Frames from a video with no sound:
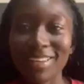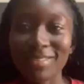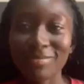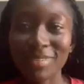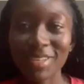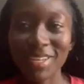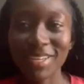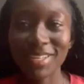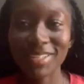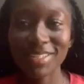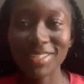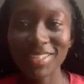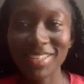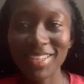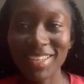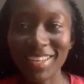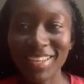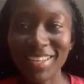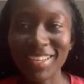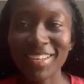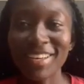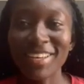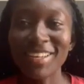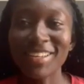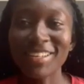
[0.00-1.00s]
am here
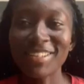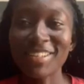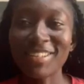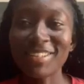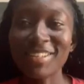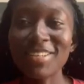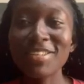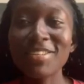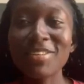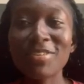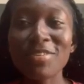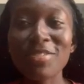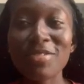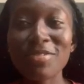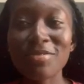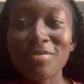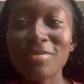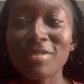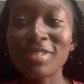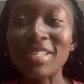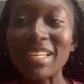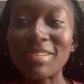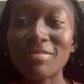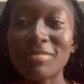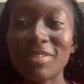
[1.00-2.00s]
today to take you
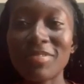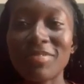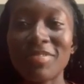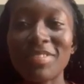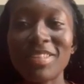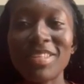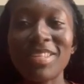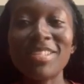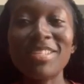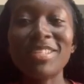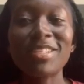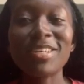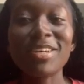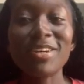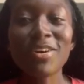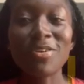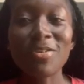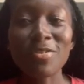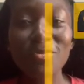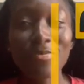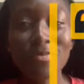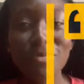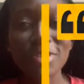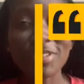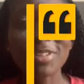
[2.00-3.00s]
through some of these
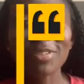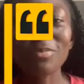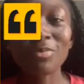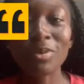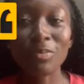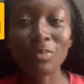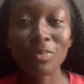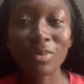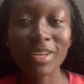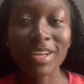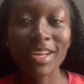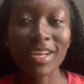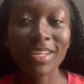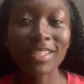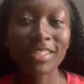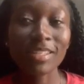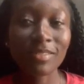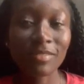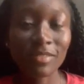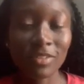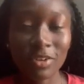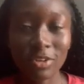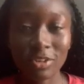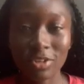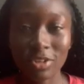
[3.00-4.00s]
common
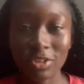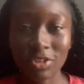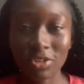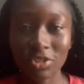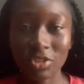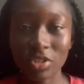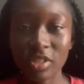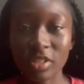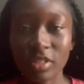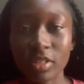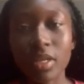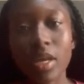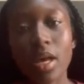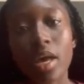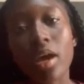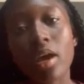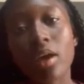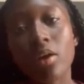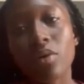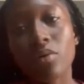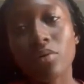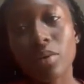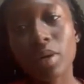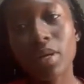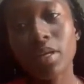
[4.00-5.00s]
reproductive conditions,
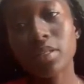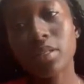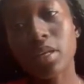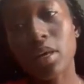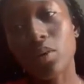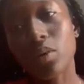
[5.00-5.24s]
raise